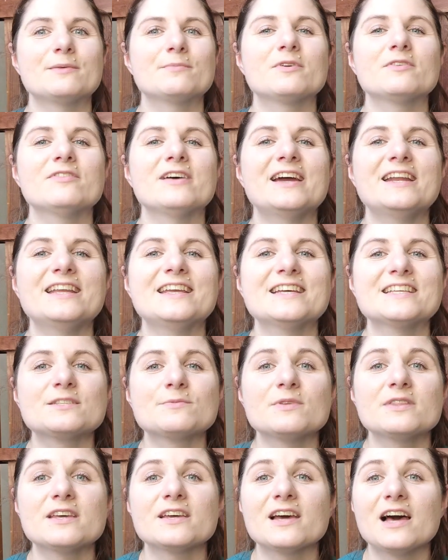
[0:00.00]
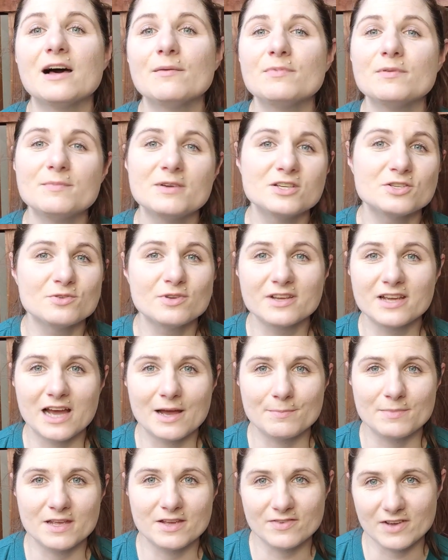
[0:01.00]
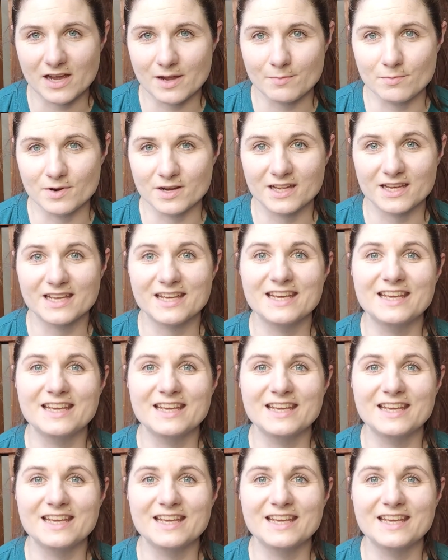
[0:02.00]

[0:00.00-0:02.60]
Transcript: and providing us with a complimentary copy of iBrick